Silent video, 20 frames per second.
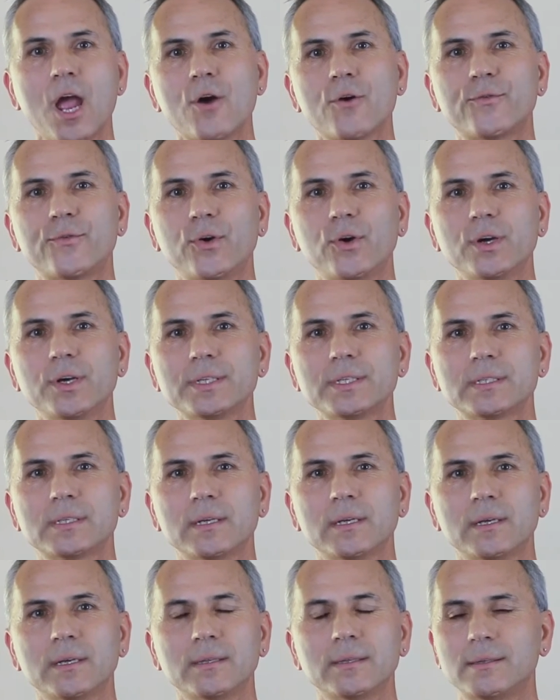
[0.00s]
First,
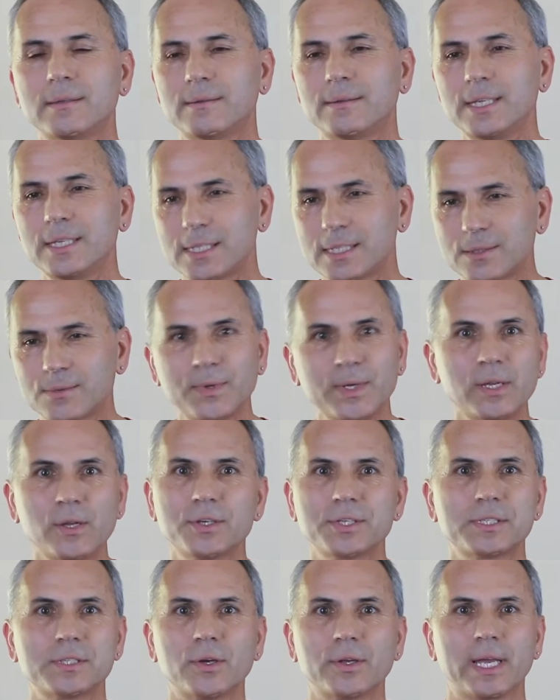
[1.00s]
this
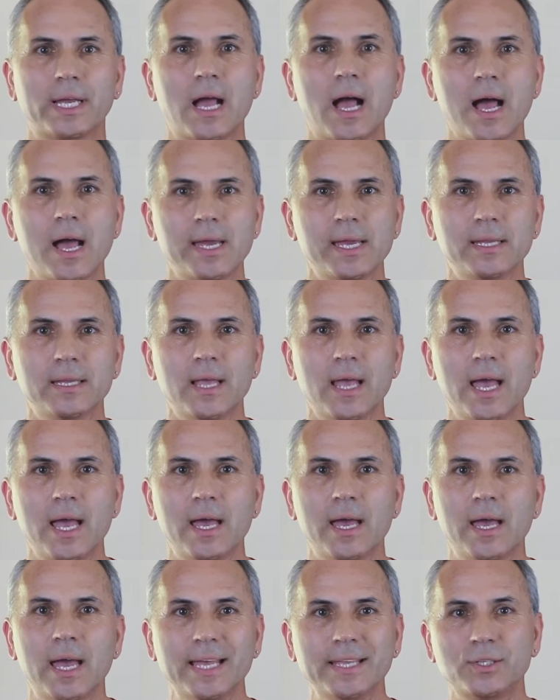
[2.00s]
video is not a guide,
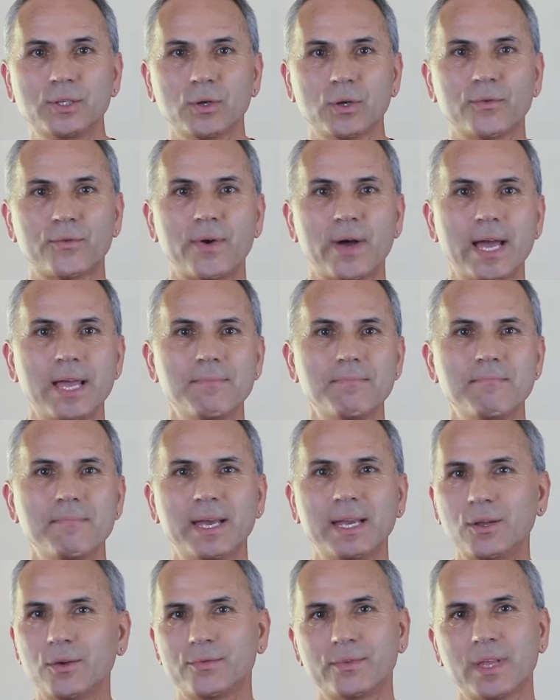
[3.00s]
as you'll find
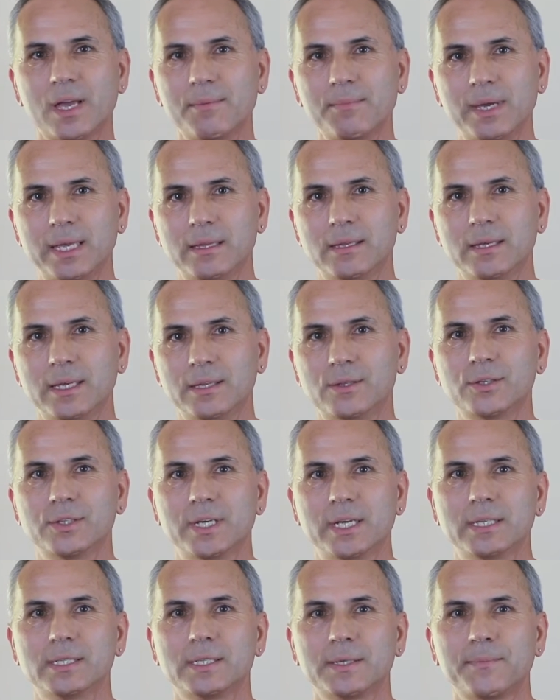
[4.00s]
many of them in the
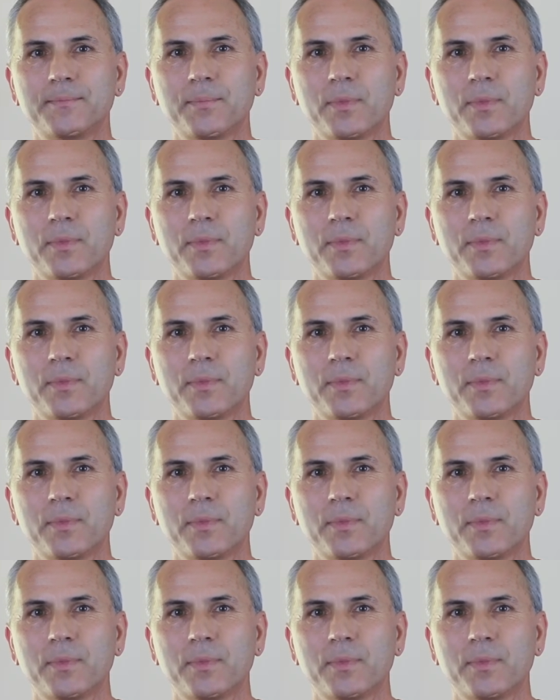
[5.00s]
internet.